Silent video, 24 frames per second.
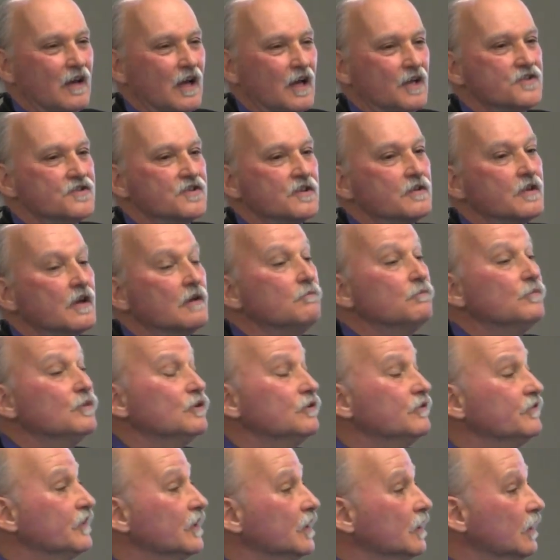And so they're
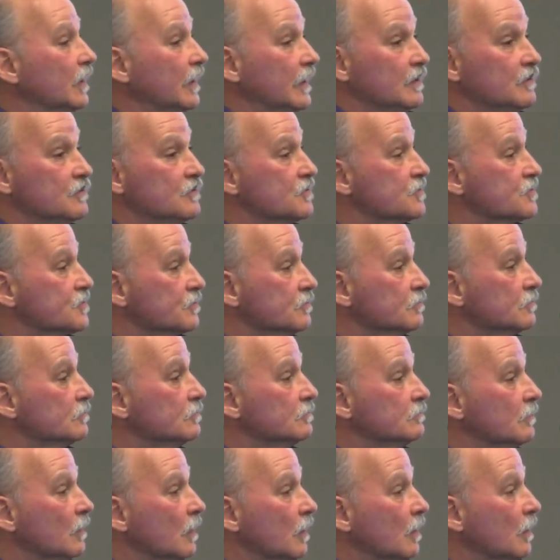moving
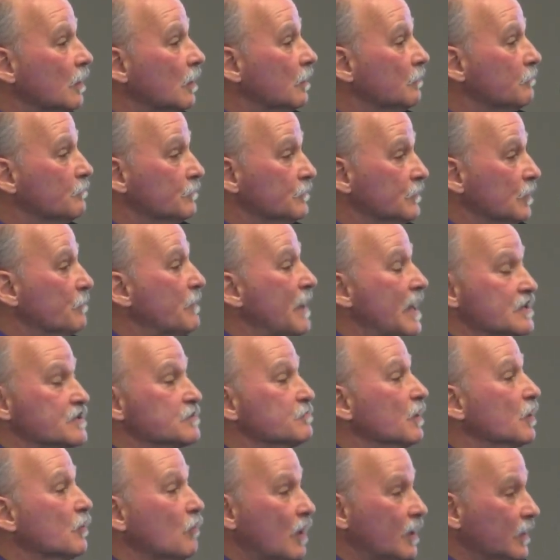into uh, you know,
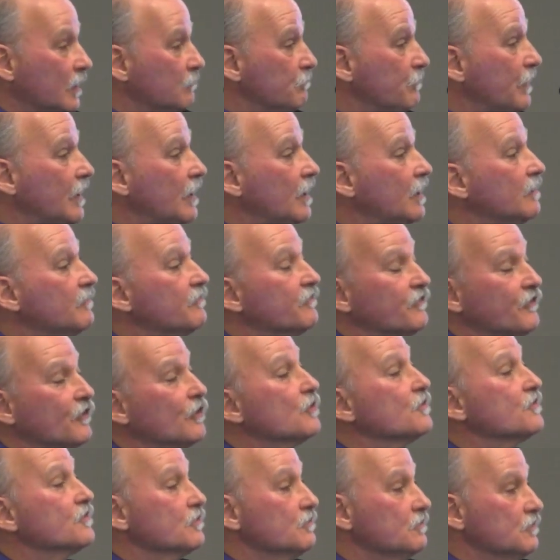Passamaquoddy Bay,
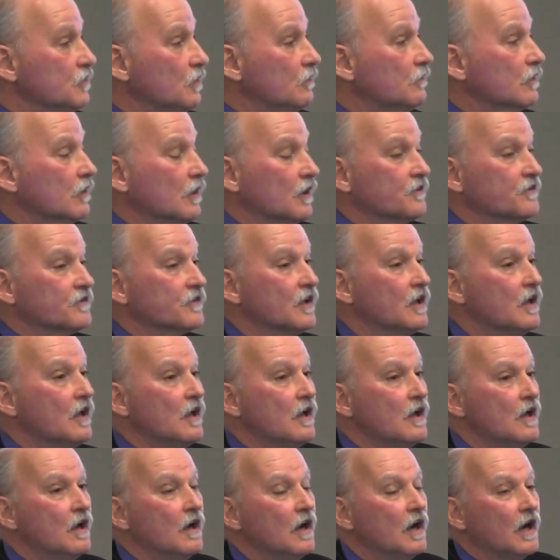further north,
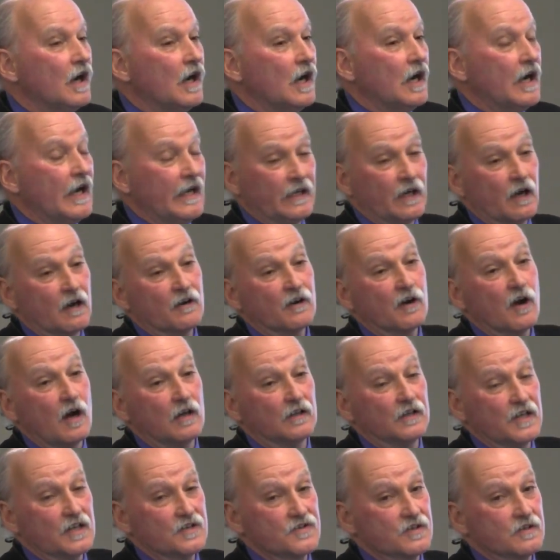uh, and our
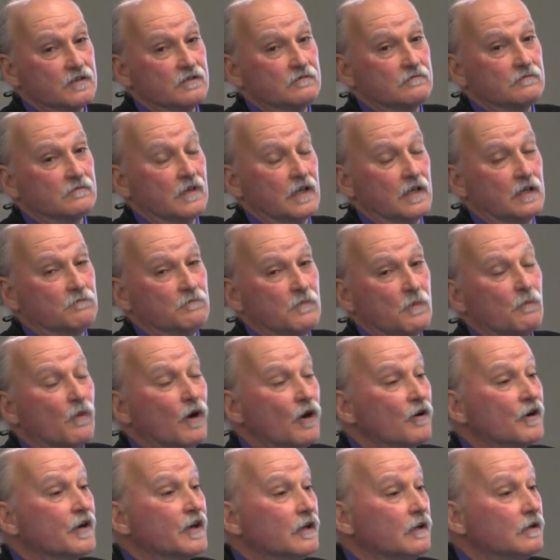colleagues in, in
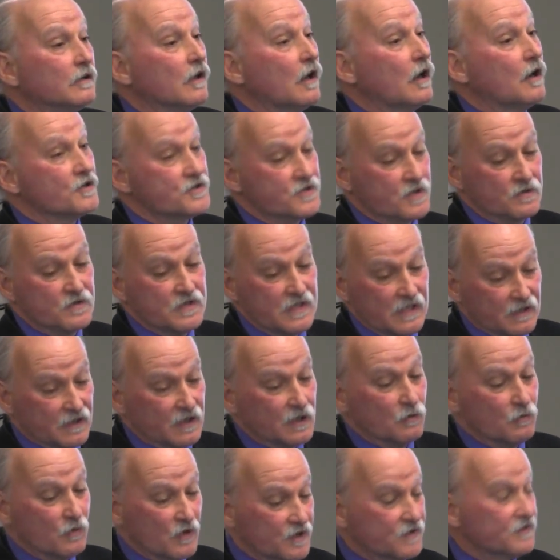Memorial are also
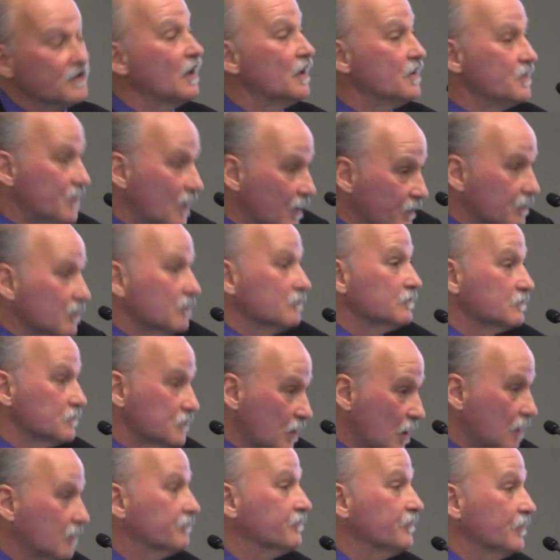dealing with another
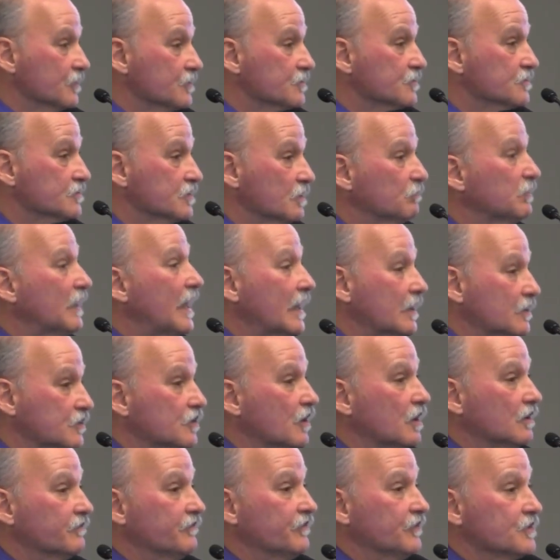dogfish, the black
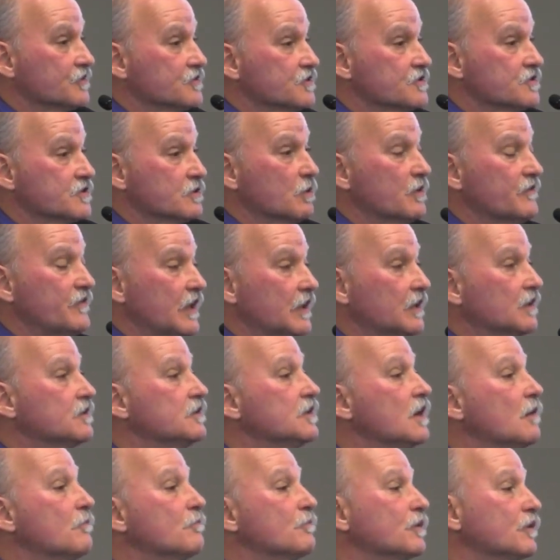dogfish. So we've had a
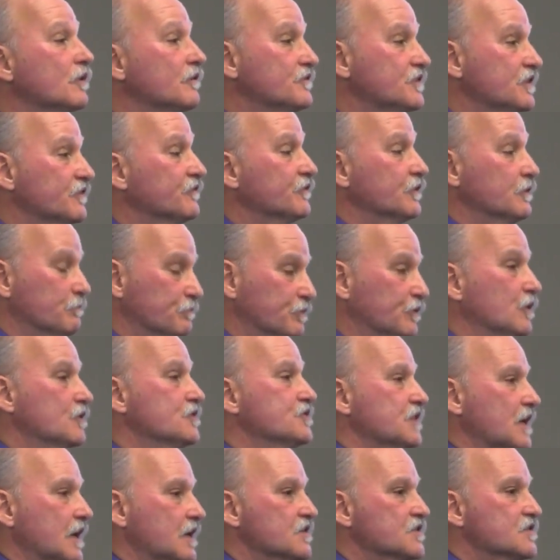number of different
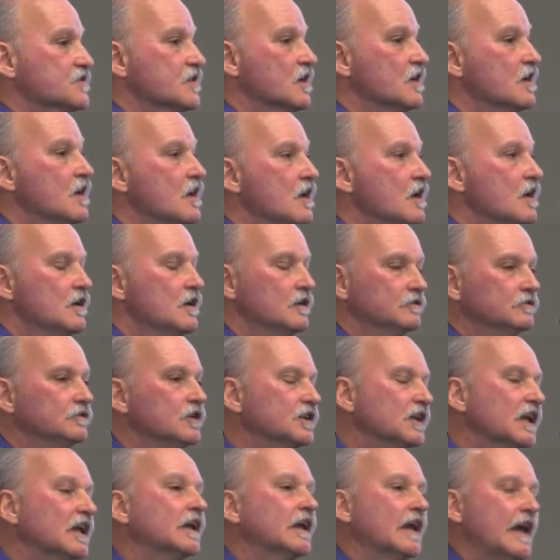projects
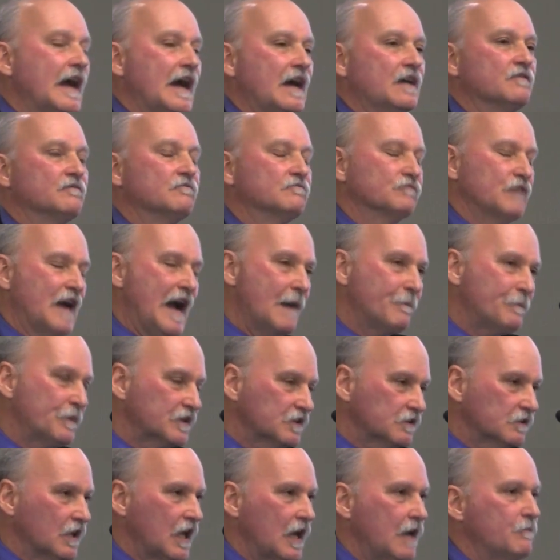looking at
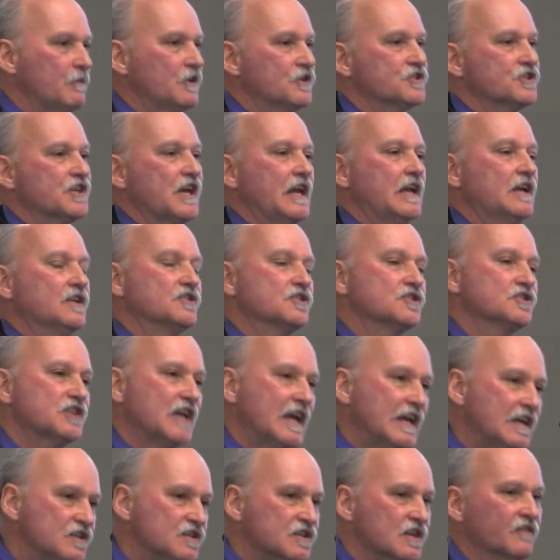rapid climate change,
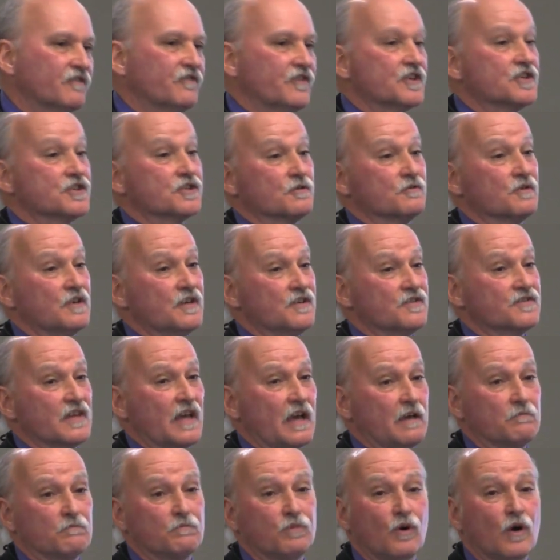changing fisheries,
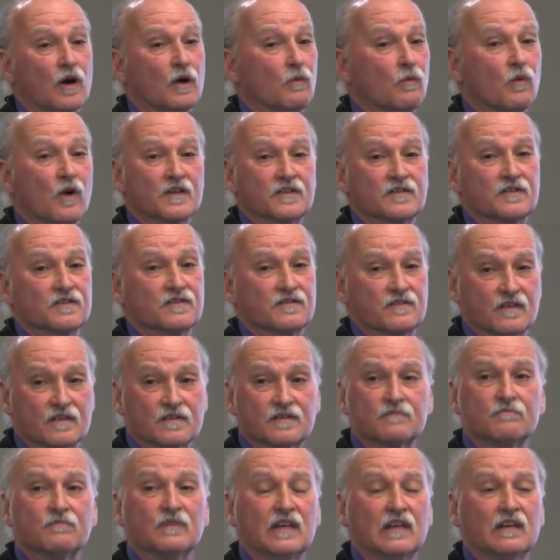and boy, what does
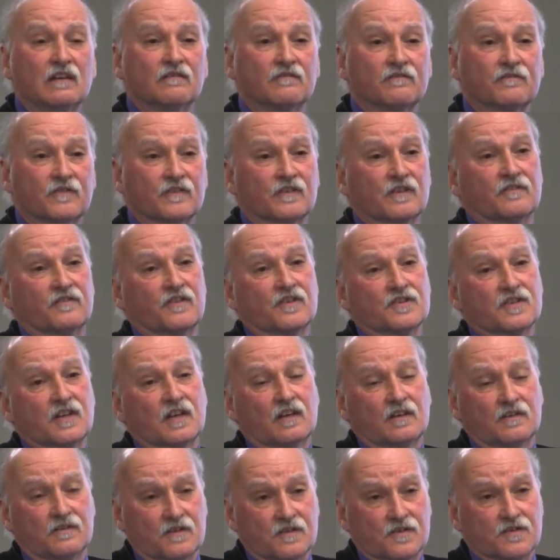this mean for the
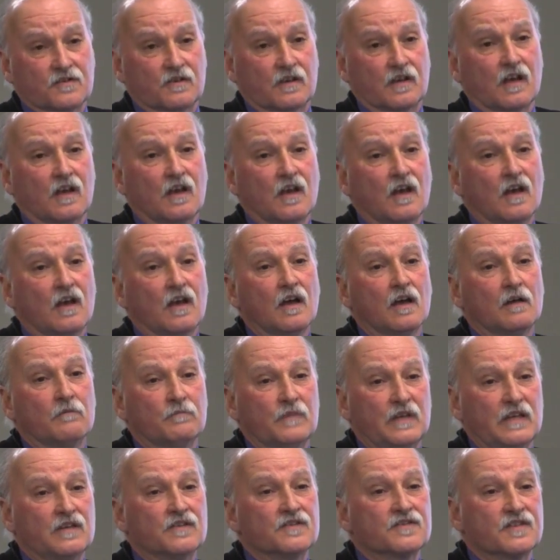fishing industry? It
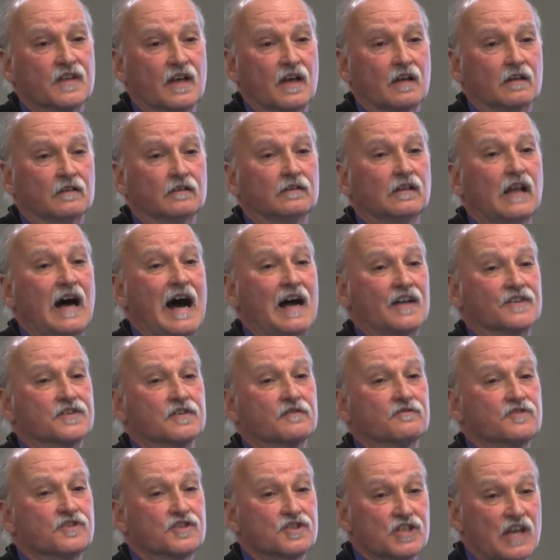means that lots
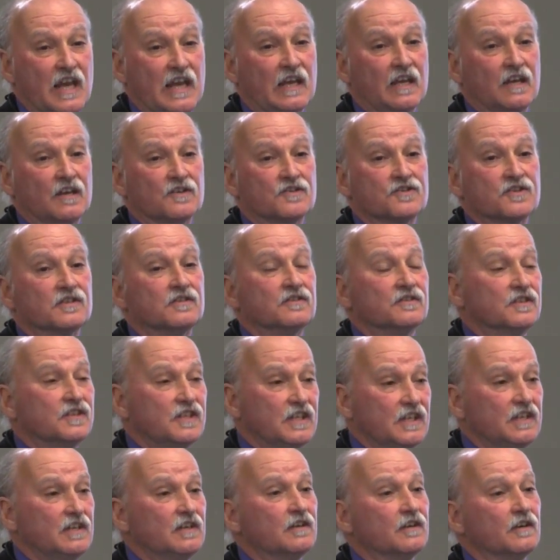of change in
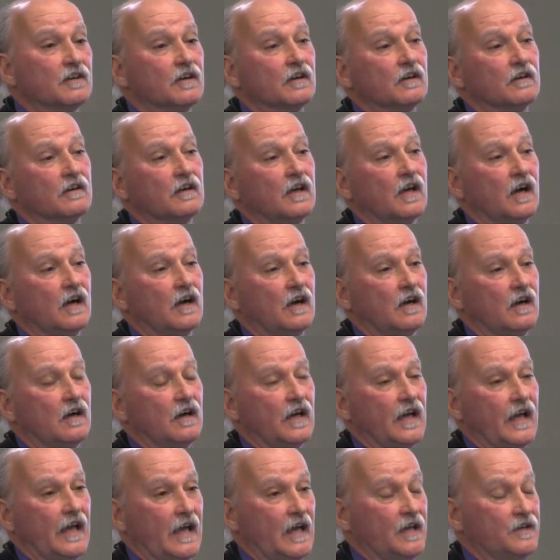gear
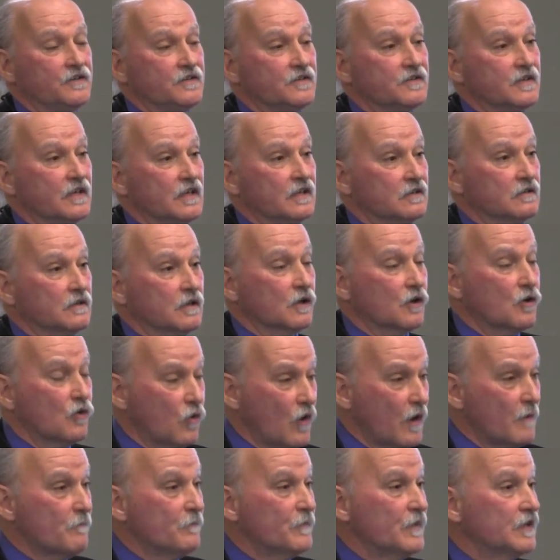uh, and in
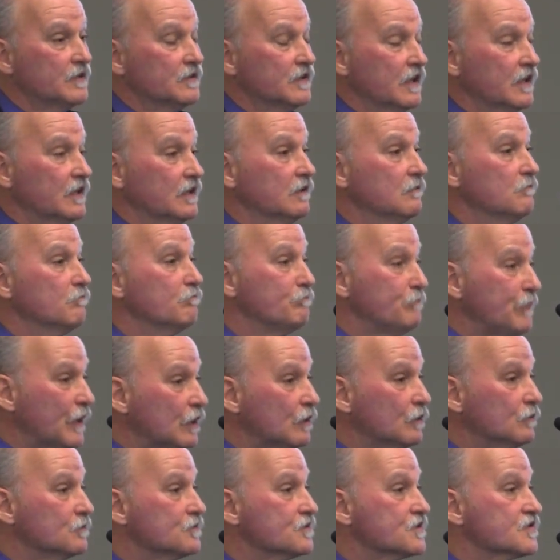equipment and in
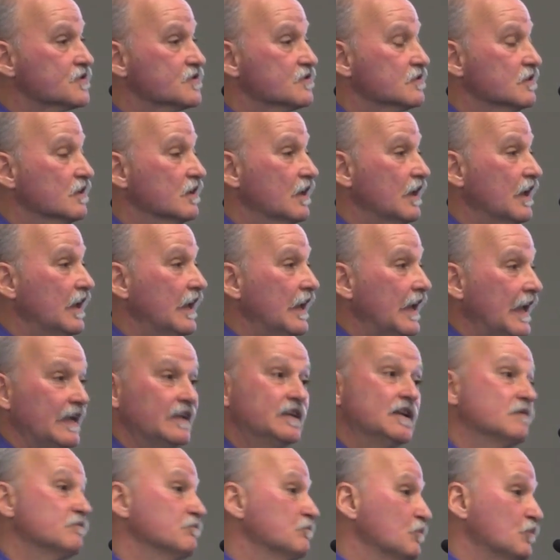boats,
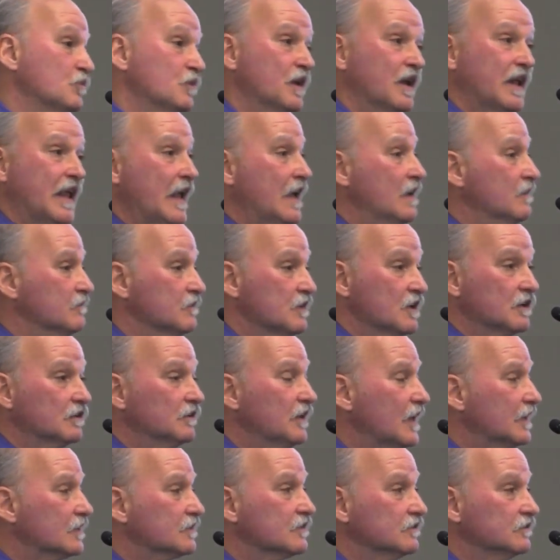and then we can't
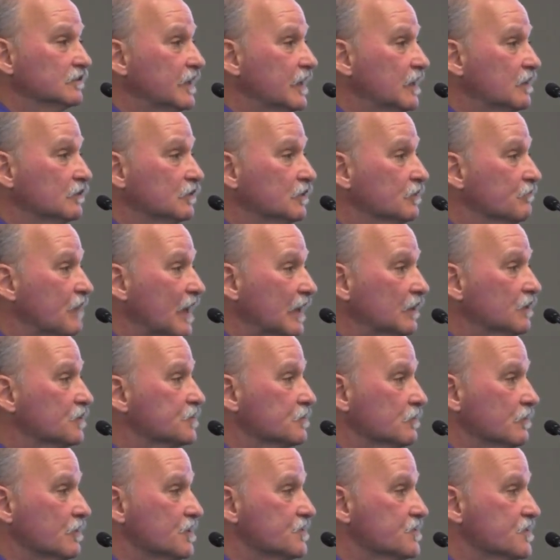neglect the legal and
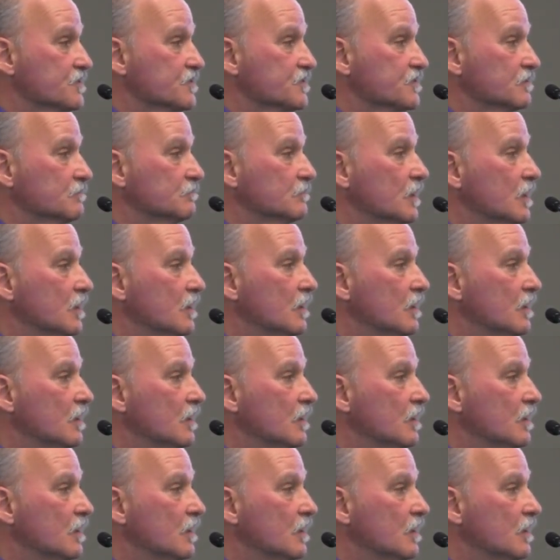regulatory system.